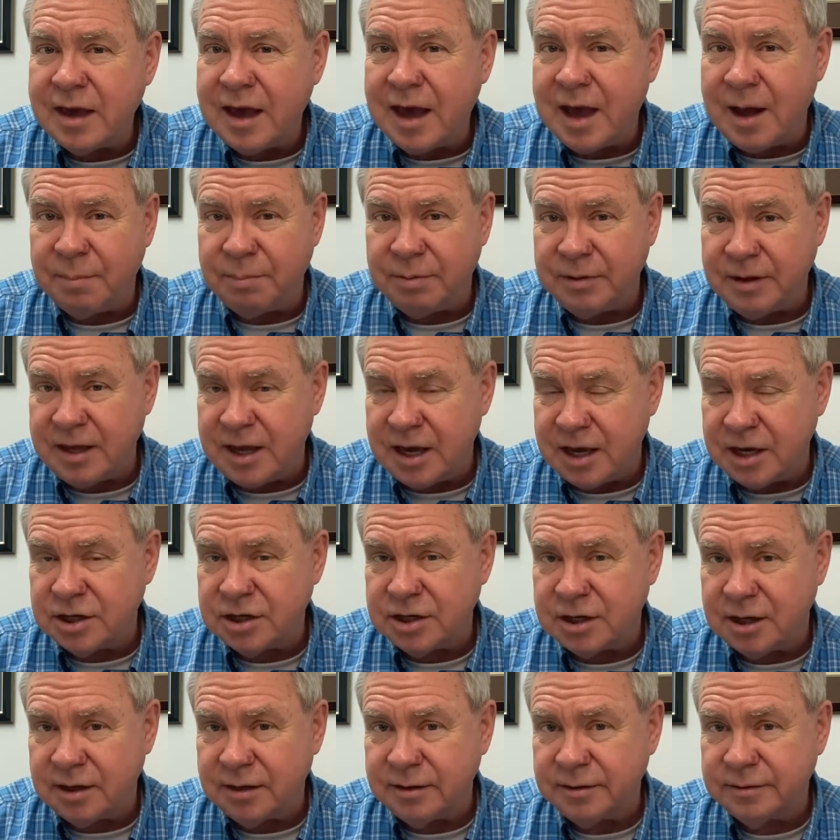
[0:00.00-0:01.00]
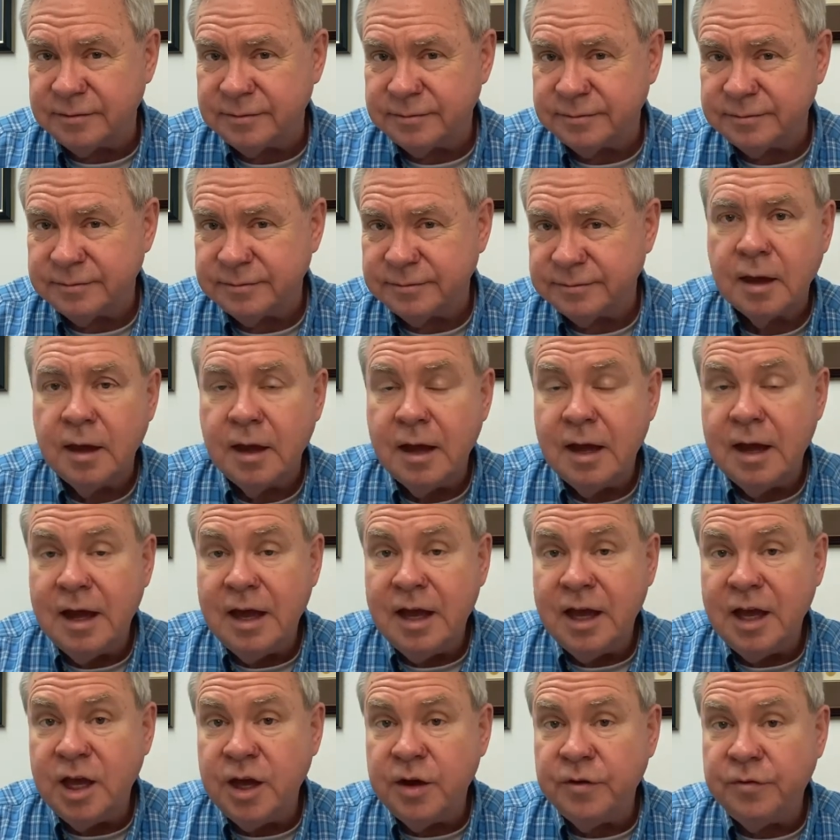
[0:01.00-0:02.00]
application.
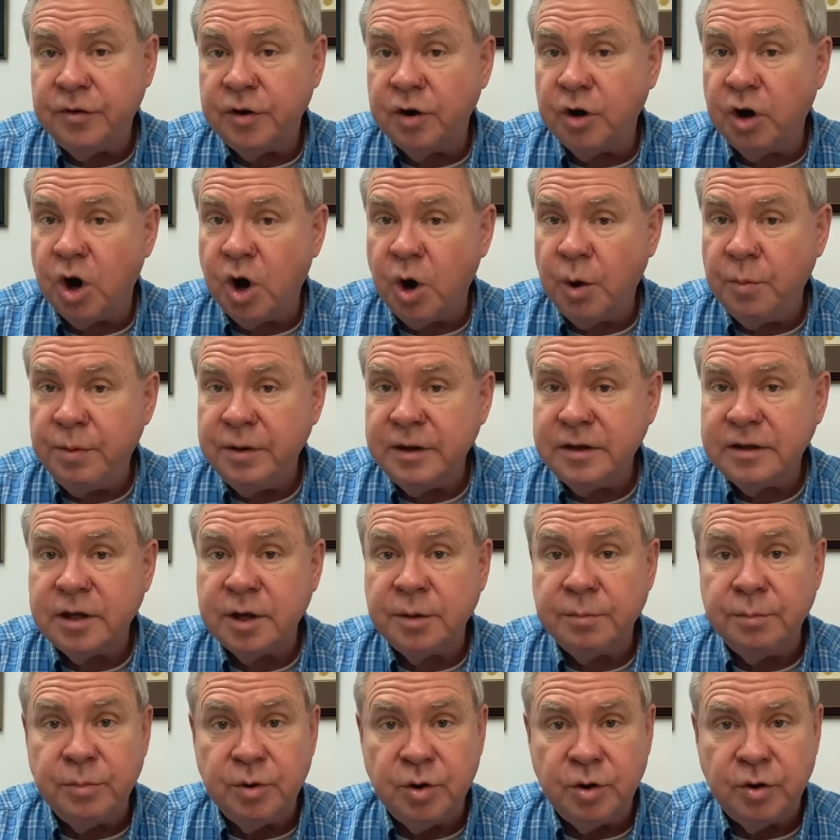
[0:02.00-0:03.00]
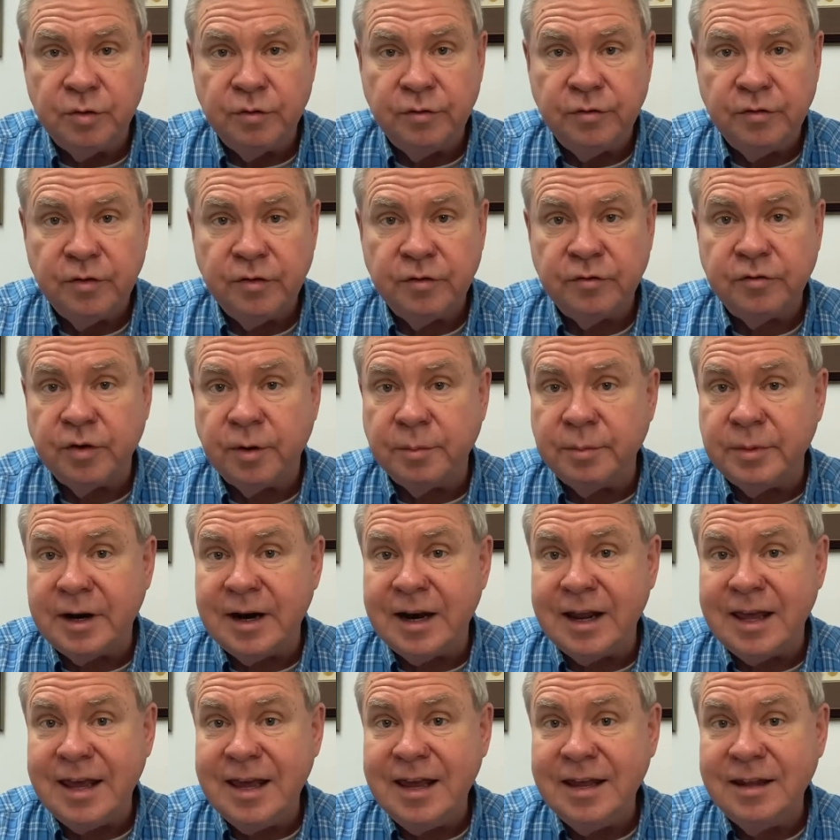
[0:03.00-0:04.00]
If you're hoping to move from an
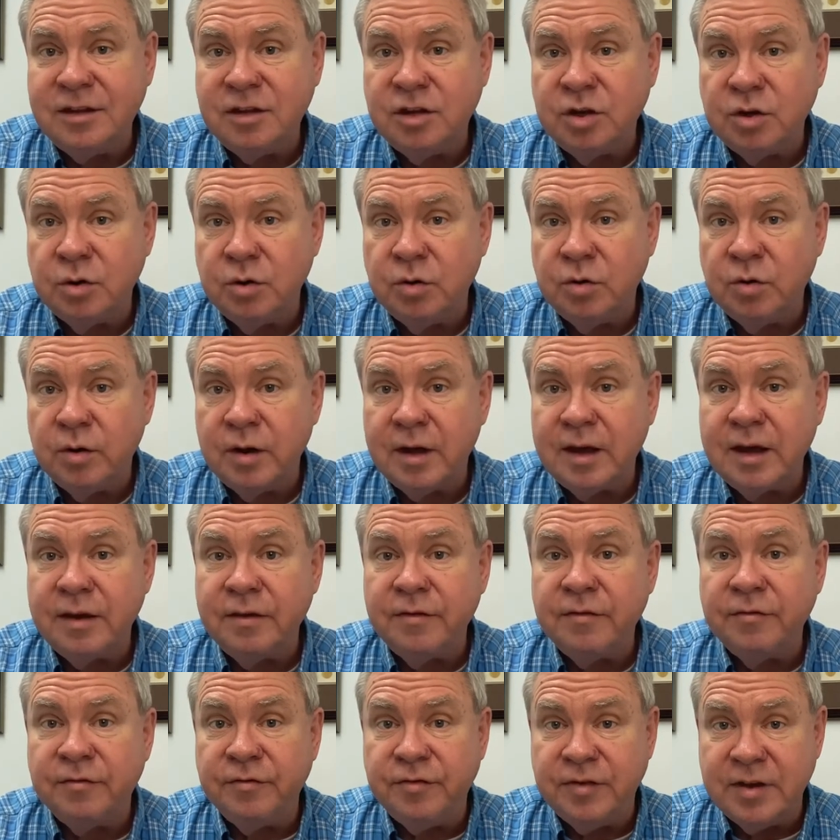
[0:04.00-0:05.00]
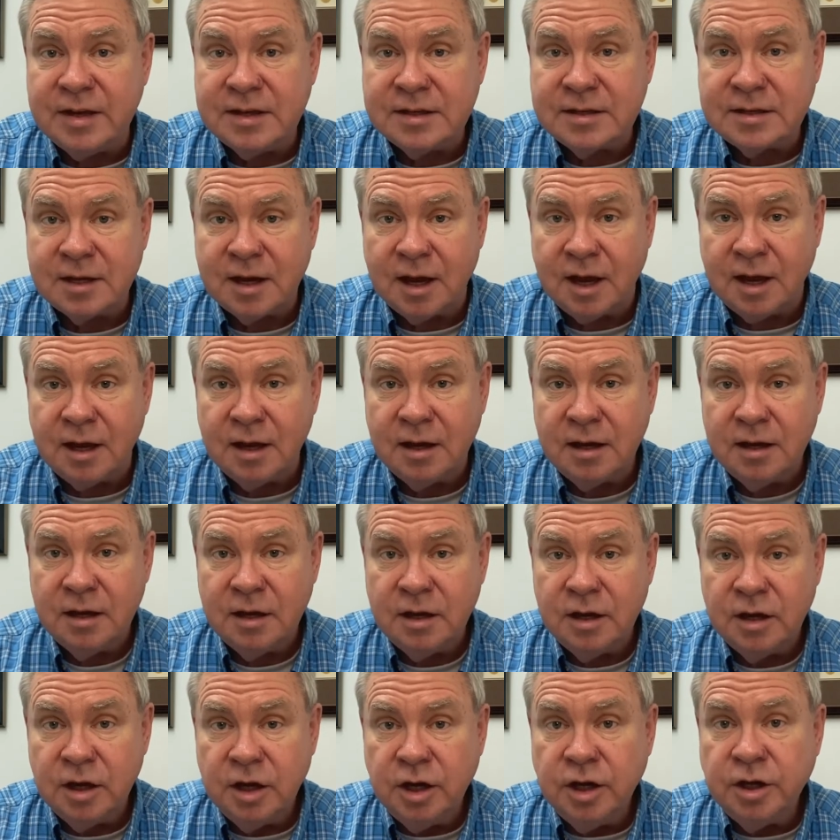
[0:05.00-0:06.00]
E2 visa
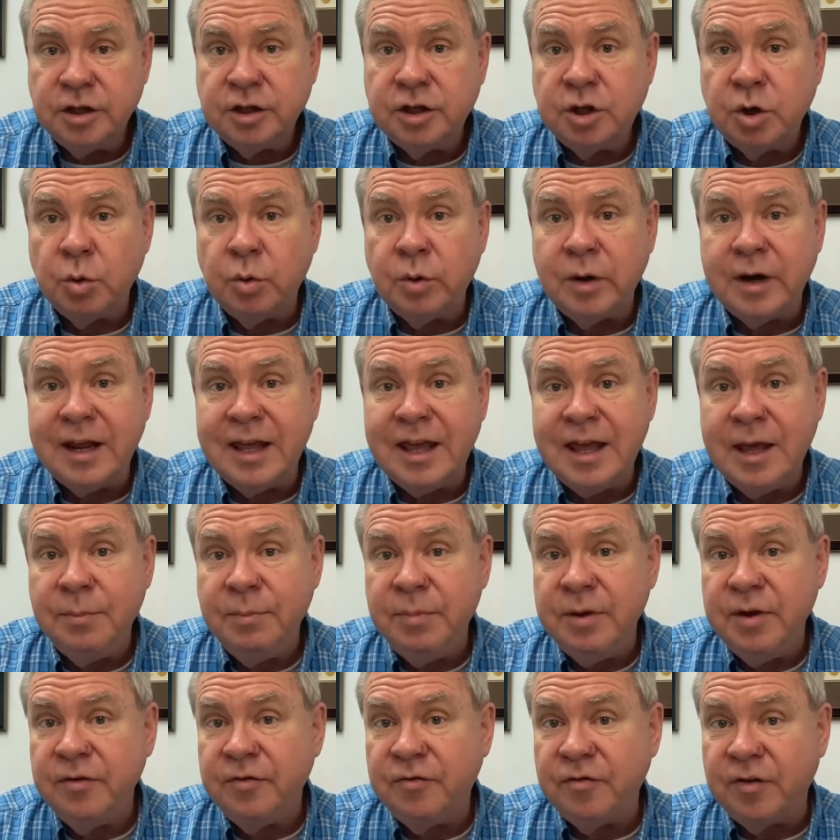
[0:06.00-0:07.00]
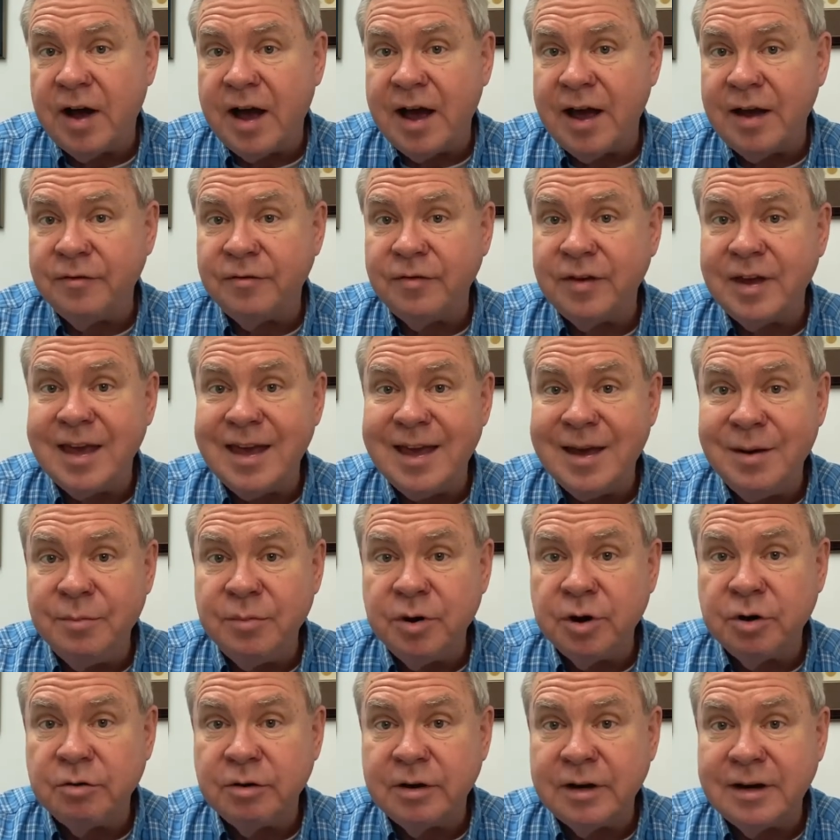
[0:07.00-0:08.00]
to an EB5
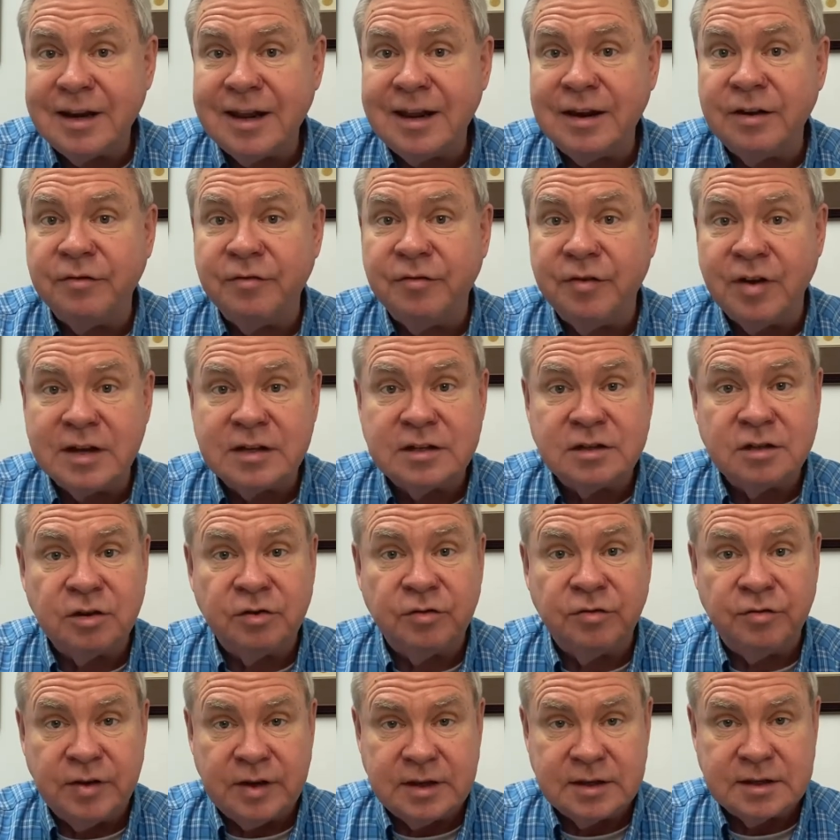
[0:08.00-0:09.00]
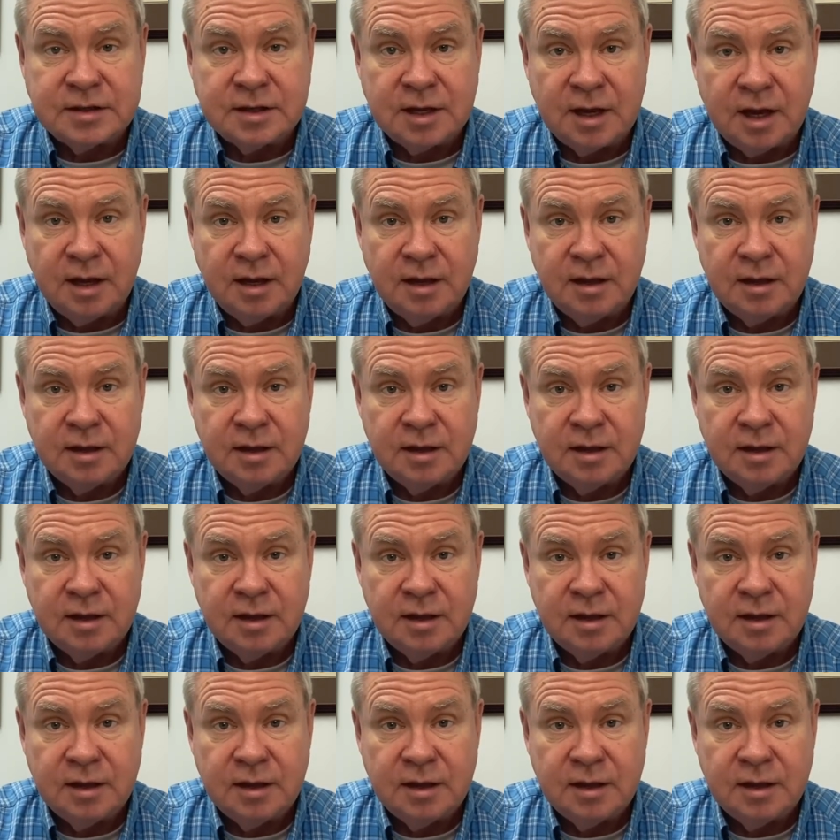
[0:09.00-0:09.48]
immigrant investor visa,